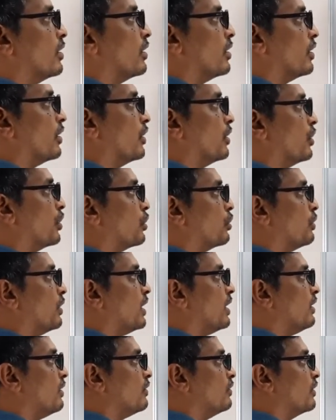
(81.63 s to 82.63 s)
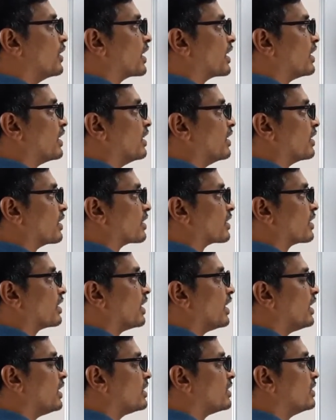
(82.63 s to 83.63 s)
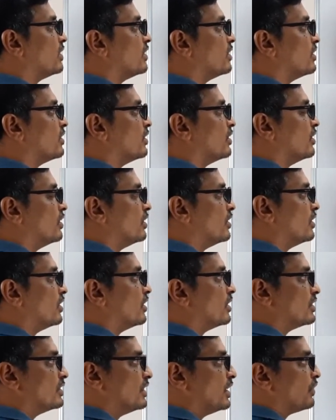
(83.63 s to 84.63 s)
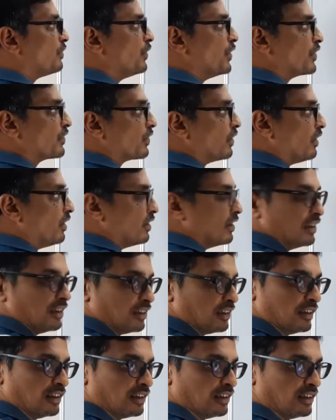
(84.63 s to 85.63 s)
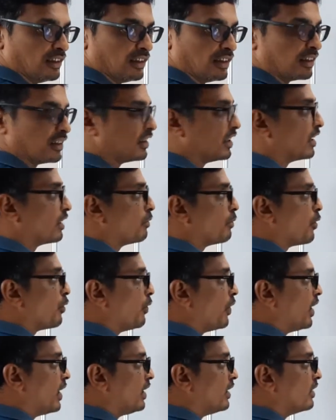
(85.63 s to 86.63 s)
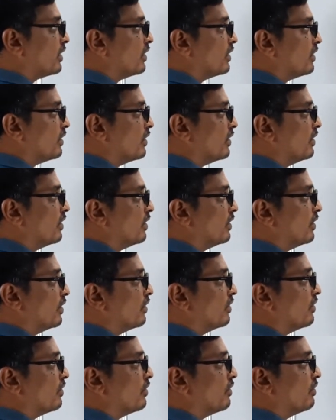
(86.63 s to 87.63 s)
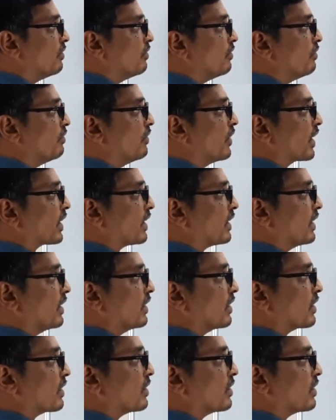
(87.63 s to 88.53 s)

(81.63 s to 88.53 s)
into a vector, correct? This we saw. That will be what? Vector.